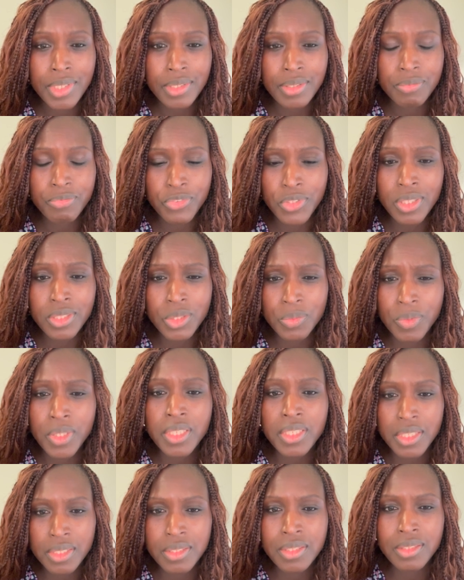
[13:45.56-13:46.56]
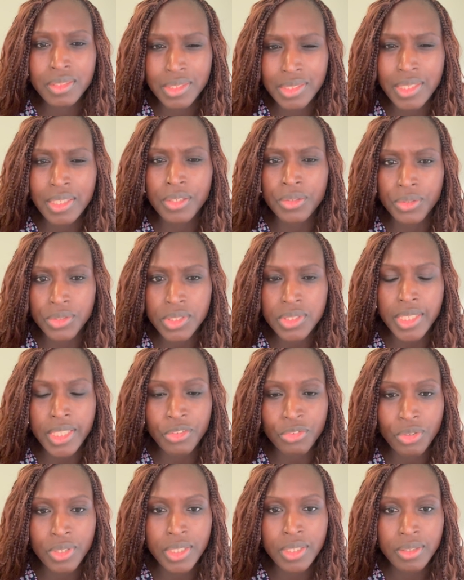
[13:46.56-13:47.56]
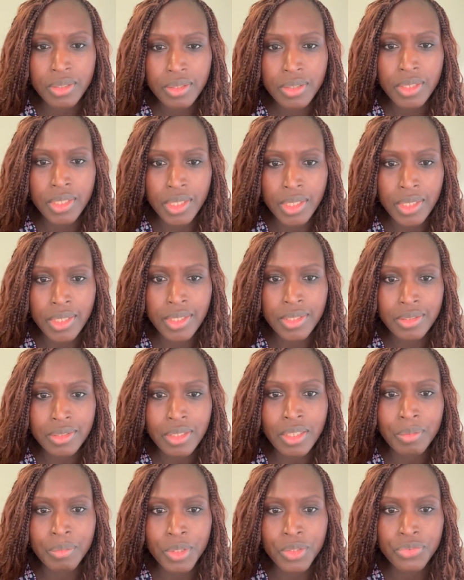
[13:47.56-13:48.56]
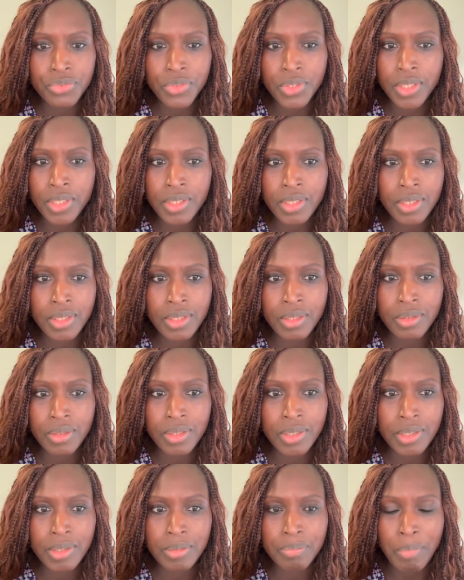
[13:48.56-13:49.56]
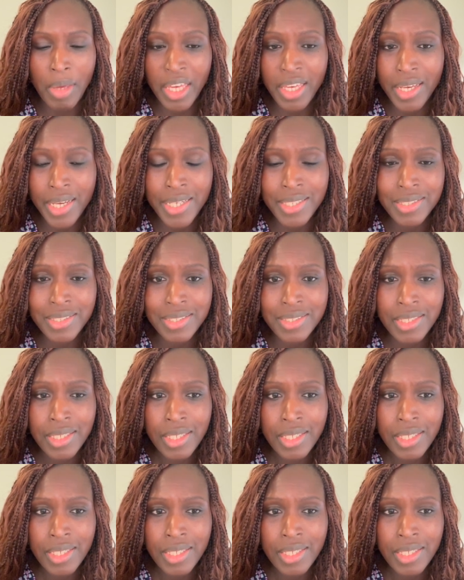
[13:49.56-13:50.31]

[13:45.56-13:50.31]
things were getting serious actually in terms of my health,